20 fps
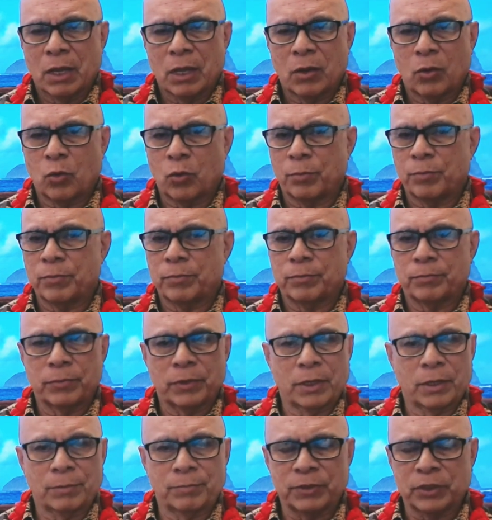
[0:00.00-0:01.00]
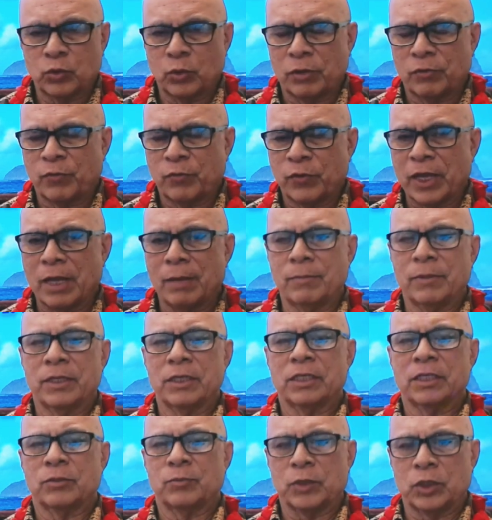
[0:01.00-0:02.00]
or between
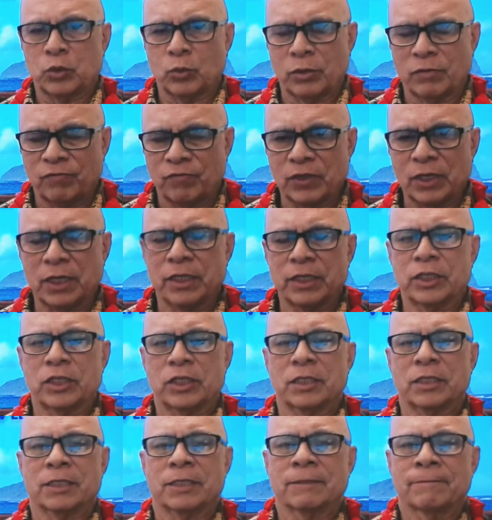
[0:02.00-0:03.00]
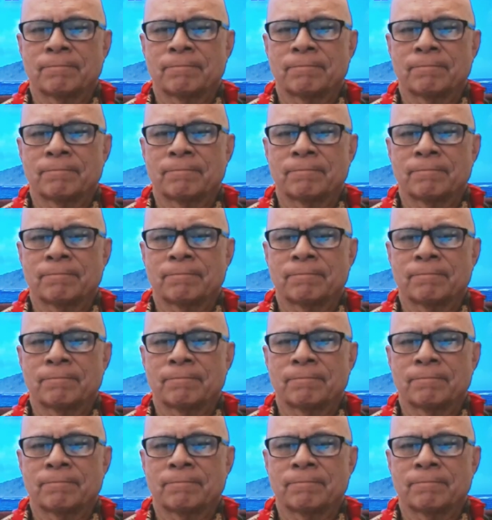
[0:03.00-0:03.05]
families, between villages.